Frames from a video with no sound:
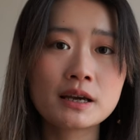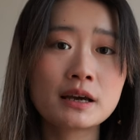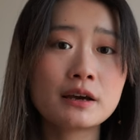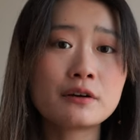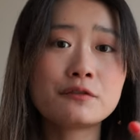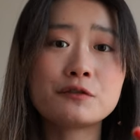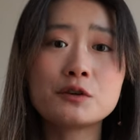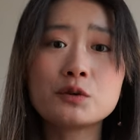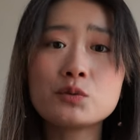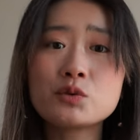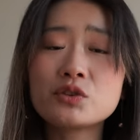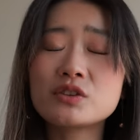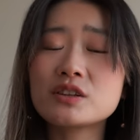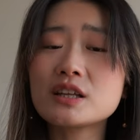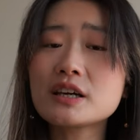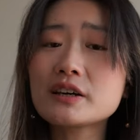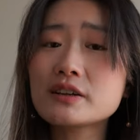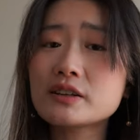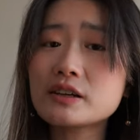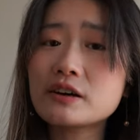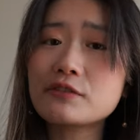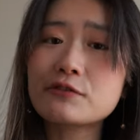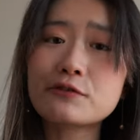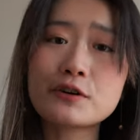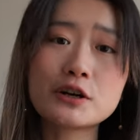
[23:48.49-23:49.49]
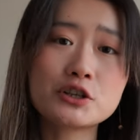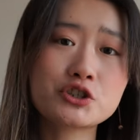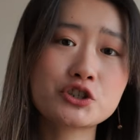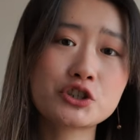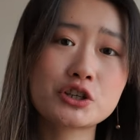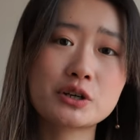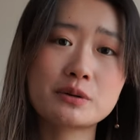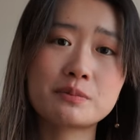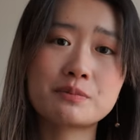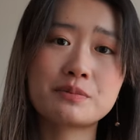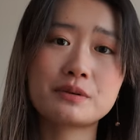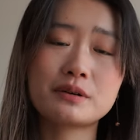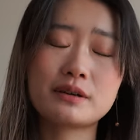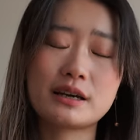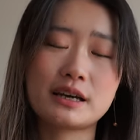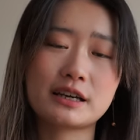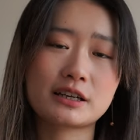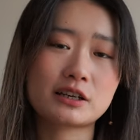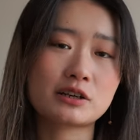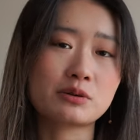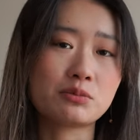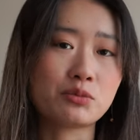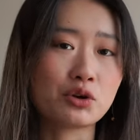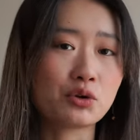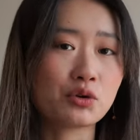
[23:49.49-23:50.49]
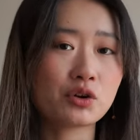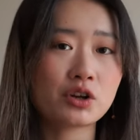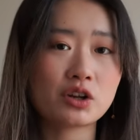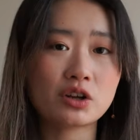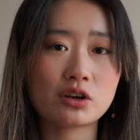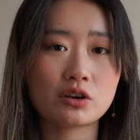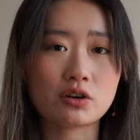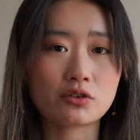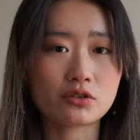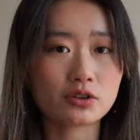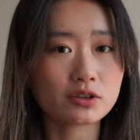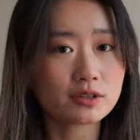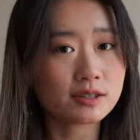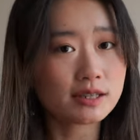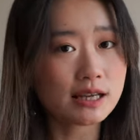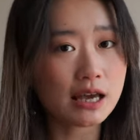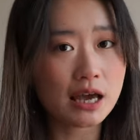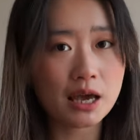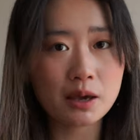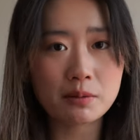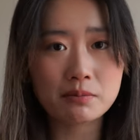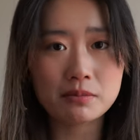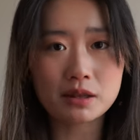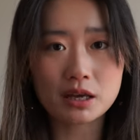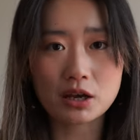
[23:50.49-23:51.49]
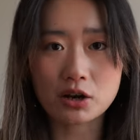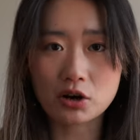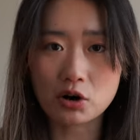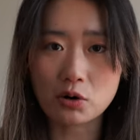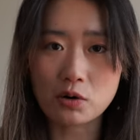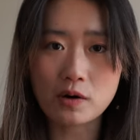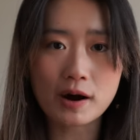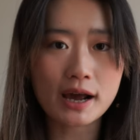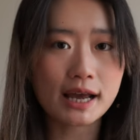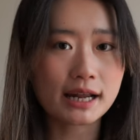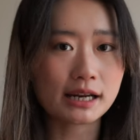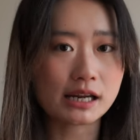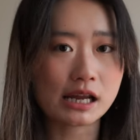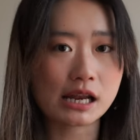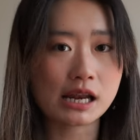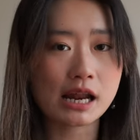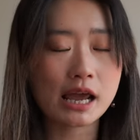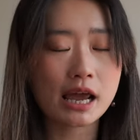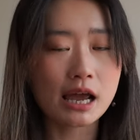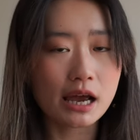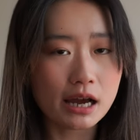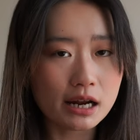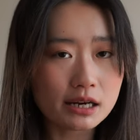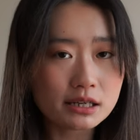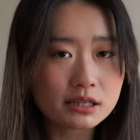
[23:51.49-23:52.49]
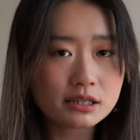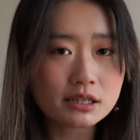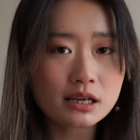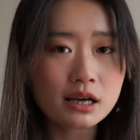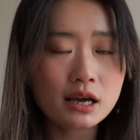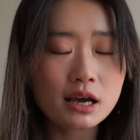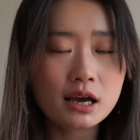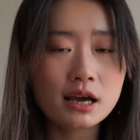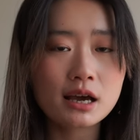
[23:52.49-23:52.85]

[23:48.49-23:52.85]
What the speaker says: If you think that friendship and community are the same, they go hand in hand,